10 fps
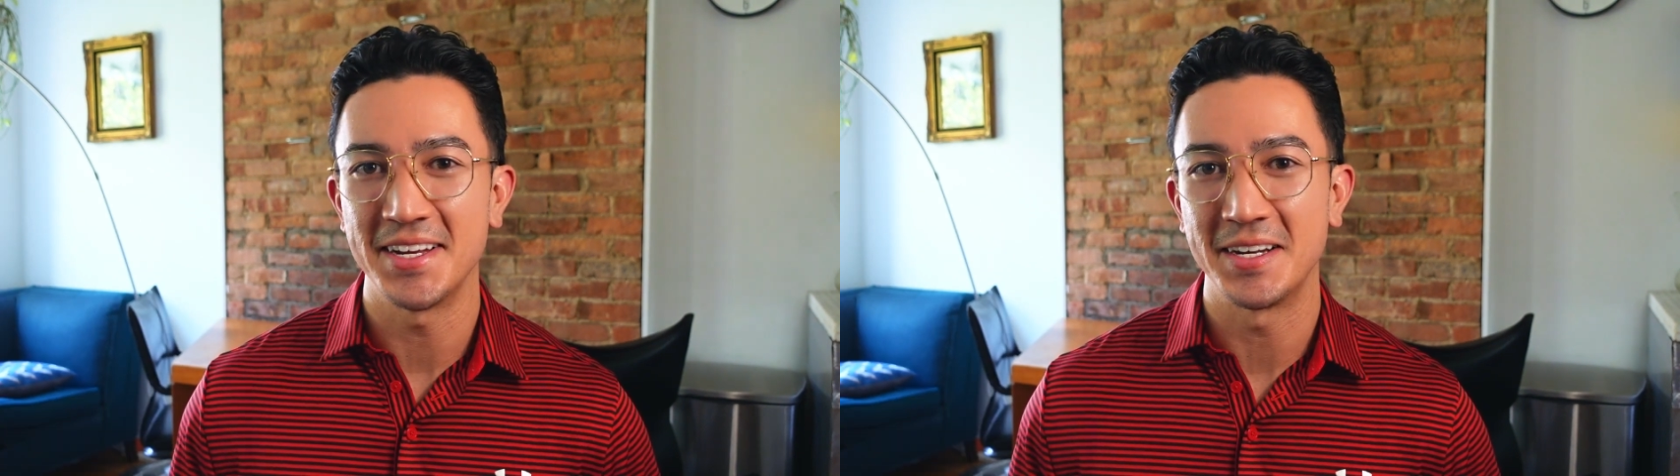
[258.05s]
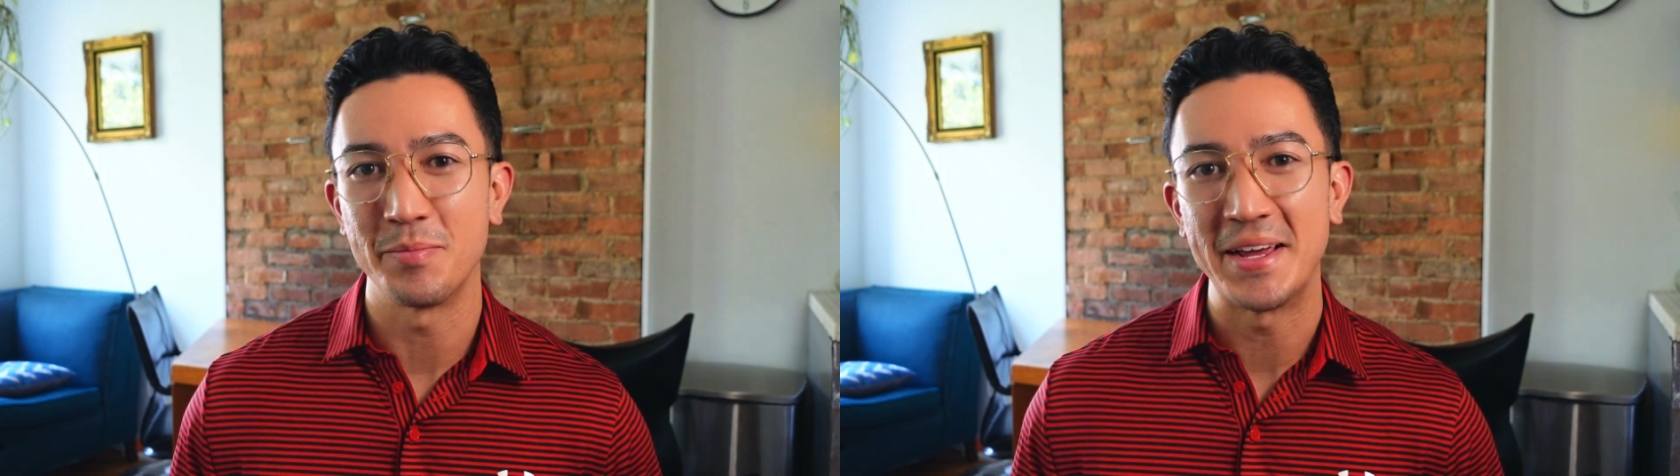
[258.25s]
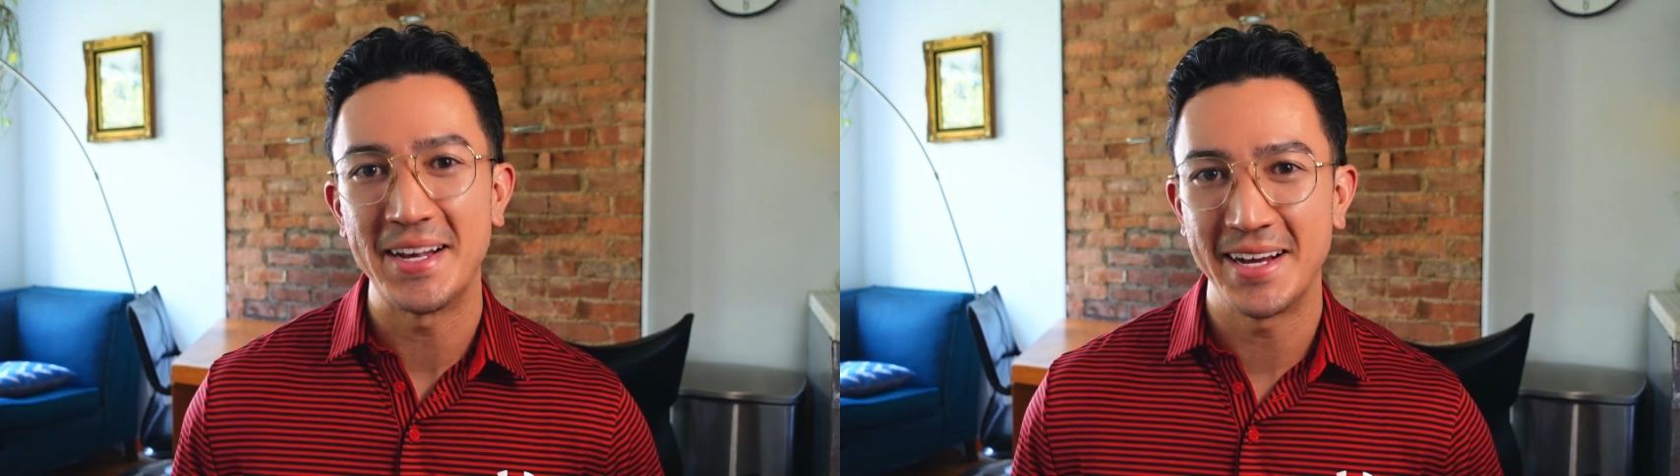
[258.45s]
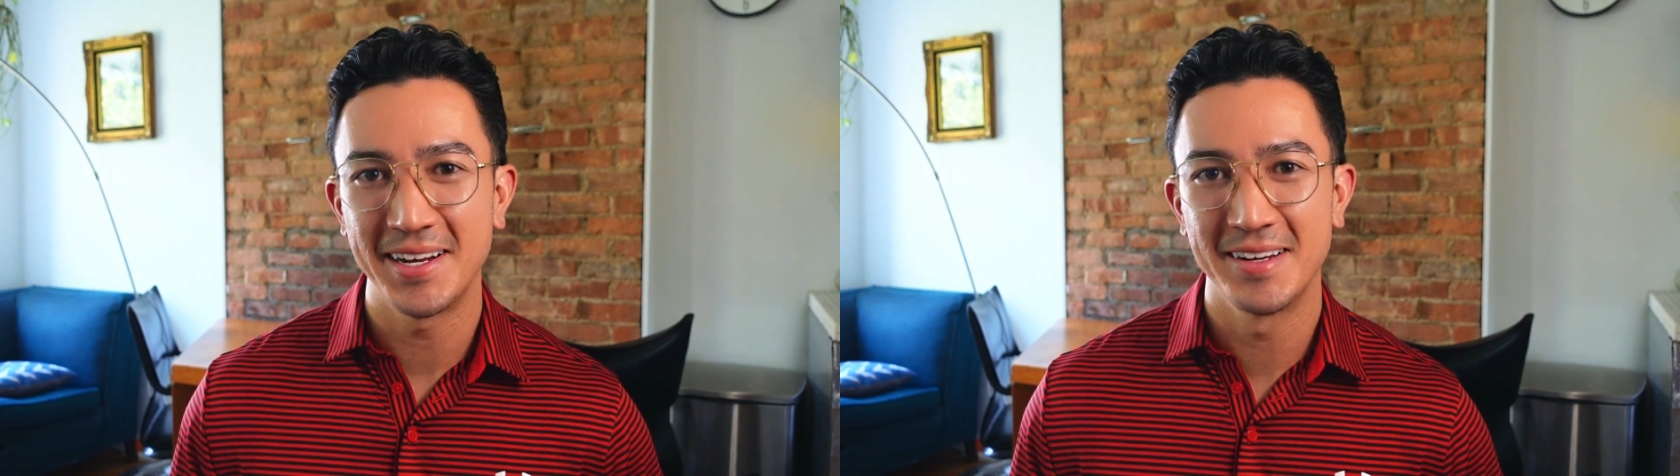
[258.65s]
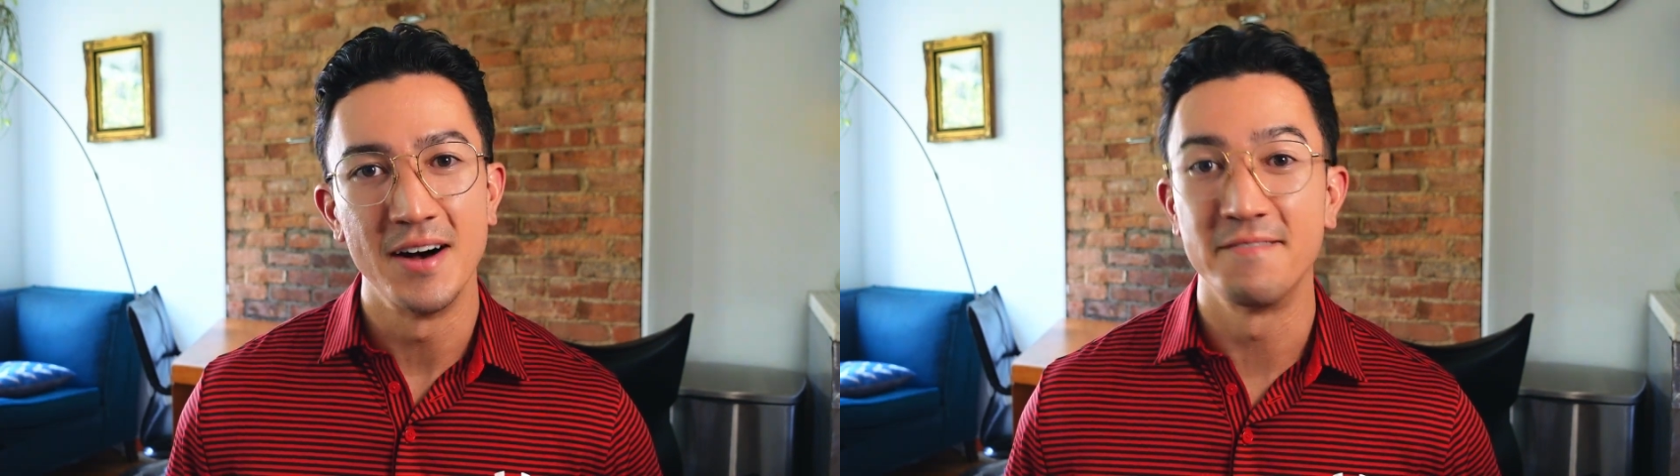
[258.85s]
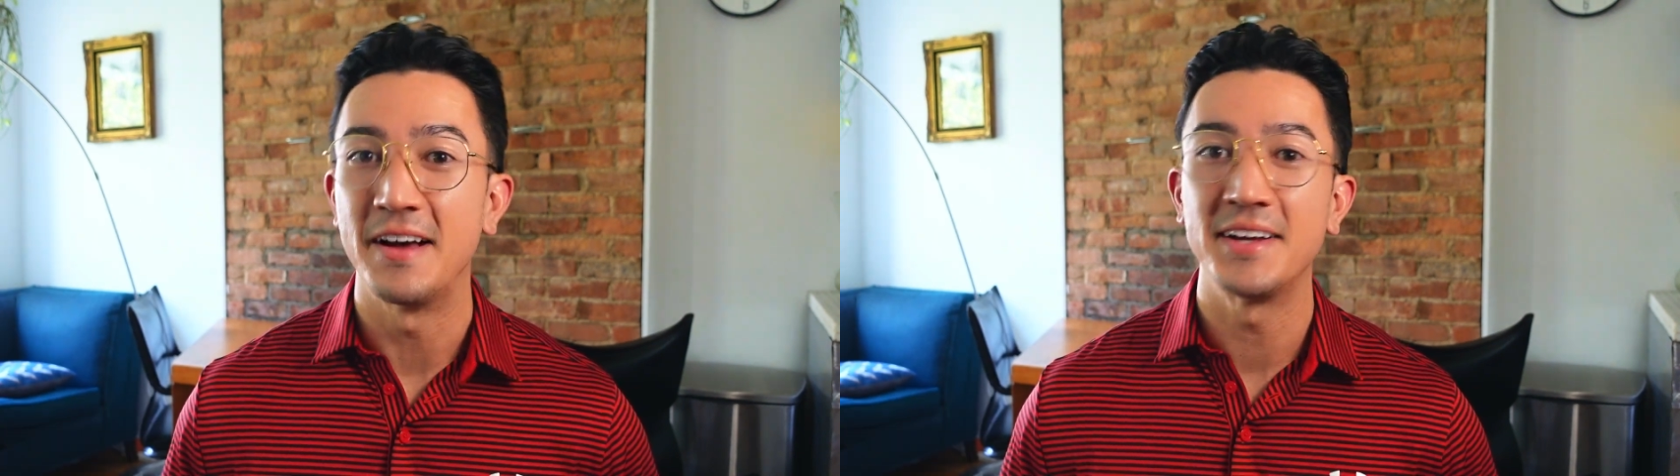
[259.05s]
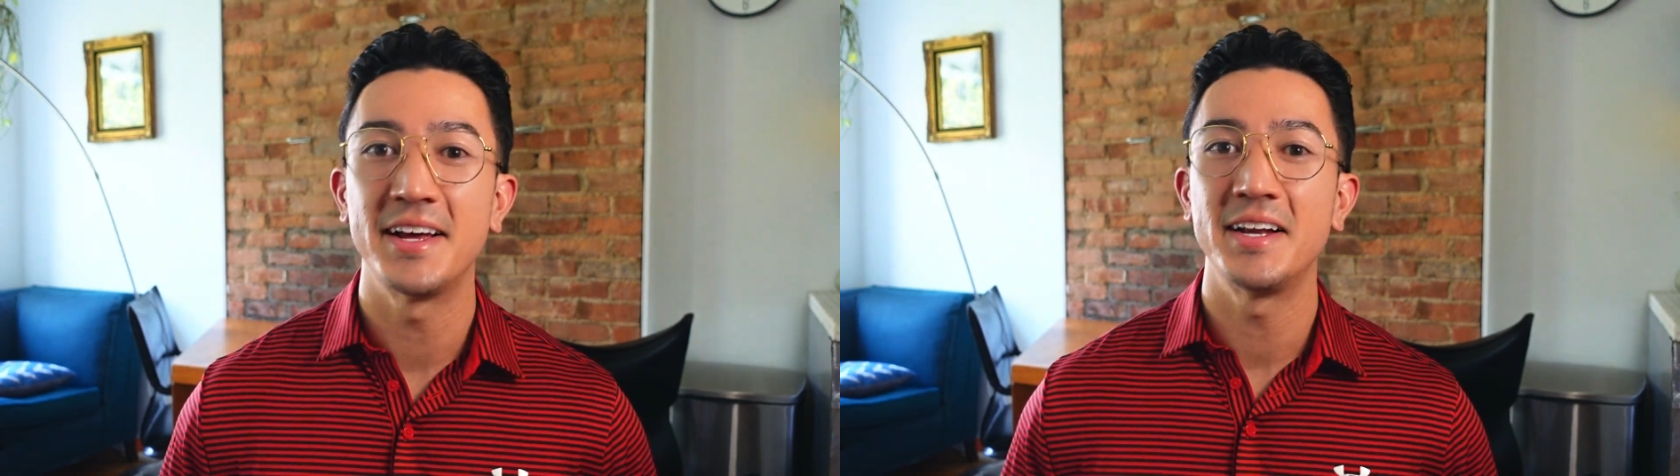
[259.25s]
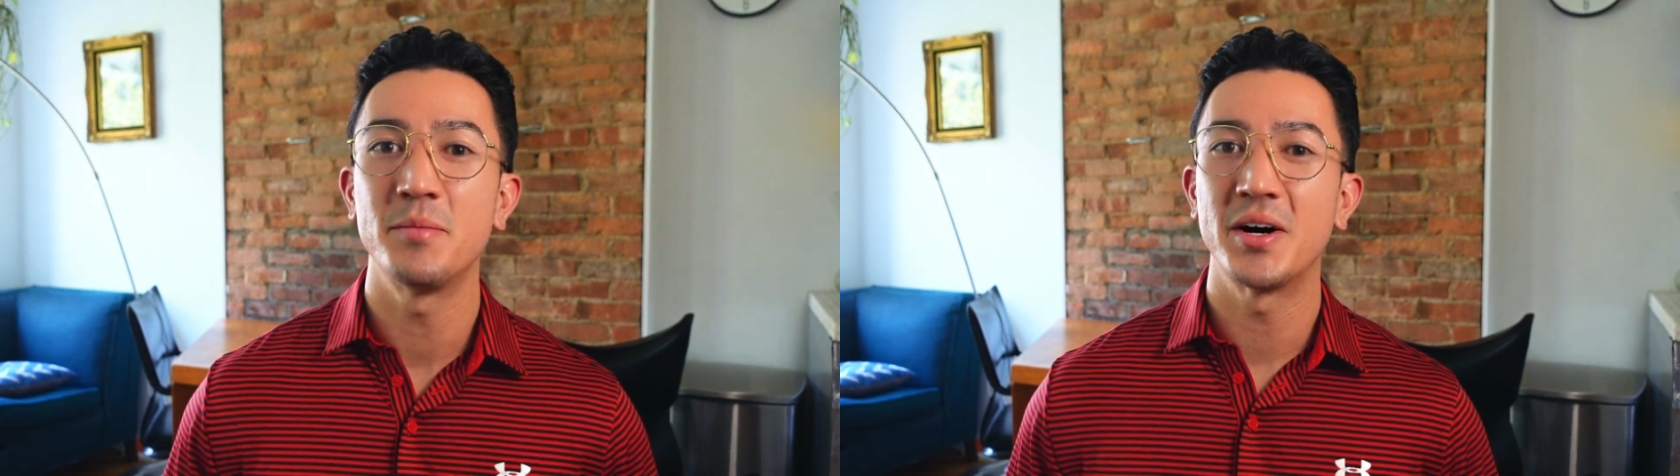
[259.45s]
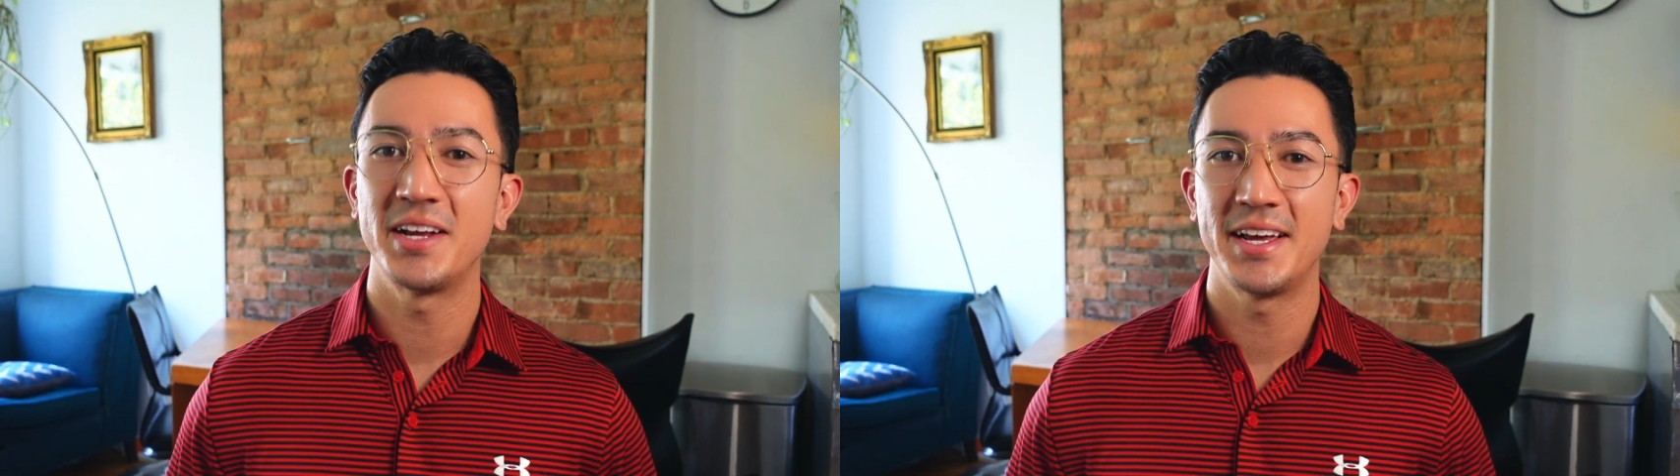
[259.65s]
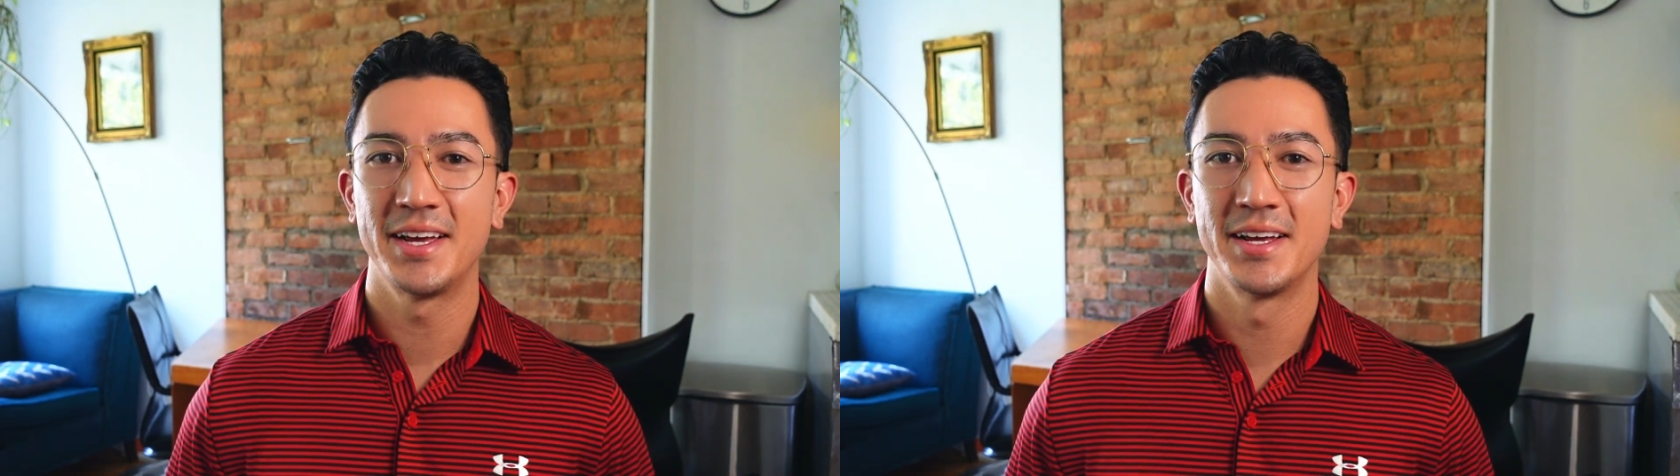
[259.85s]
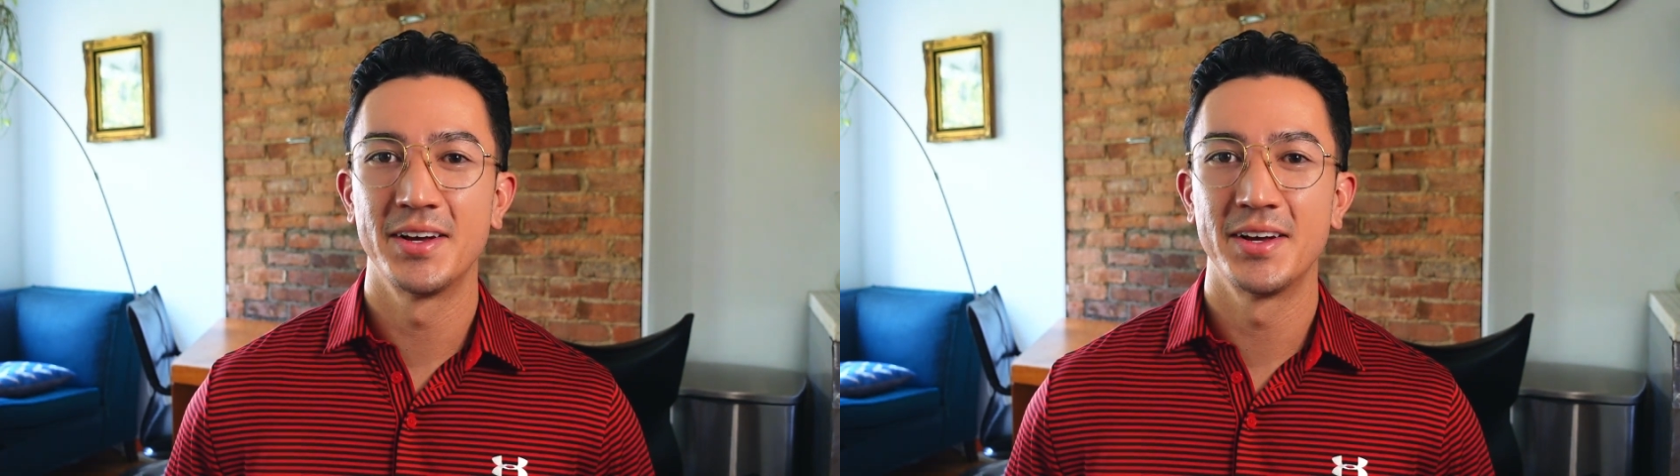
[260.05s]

in a meeting, offend anybody,